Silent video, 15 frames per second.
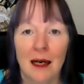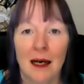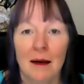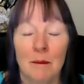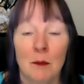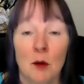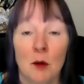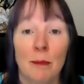
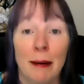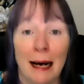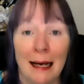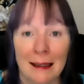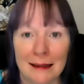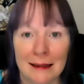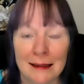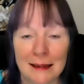more
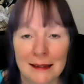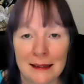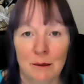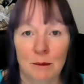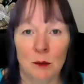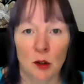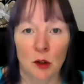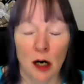balance,
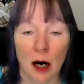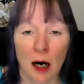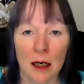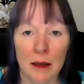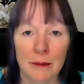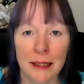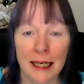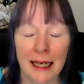more
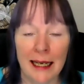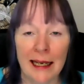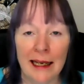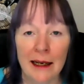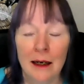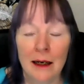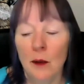harmony.